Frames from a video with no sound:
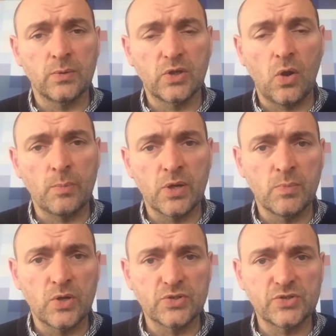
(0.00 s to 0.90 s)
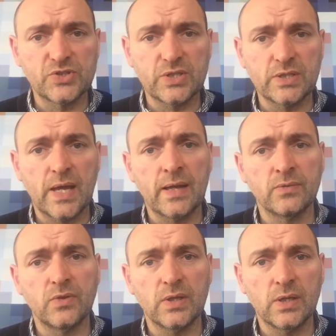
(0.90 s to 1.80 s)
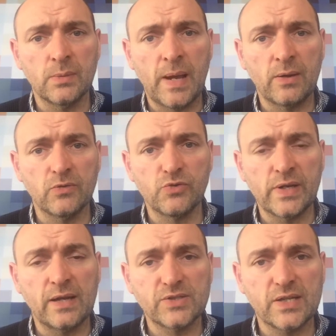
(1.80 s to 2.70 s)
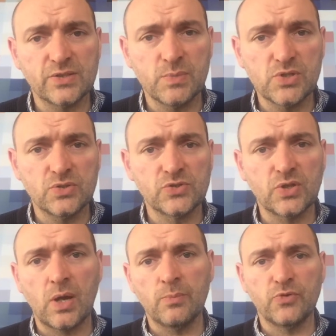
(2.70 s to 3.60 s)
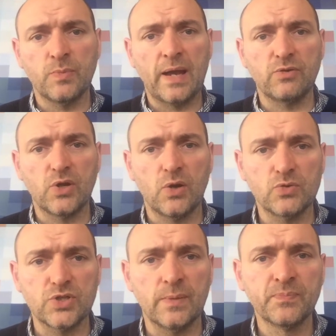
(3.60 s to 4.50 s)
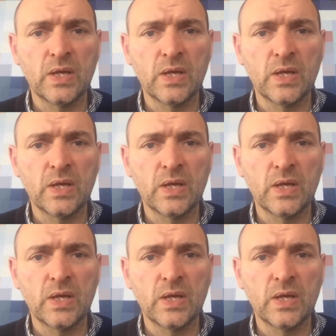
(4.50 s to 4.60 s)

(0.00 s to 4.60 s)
climate emergency and the amount of greenhouse gas emissions that come from agriculture.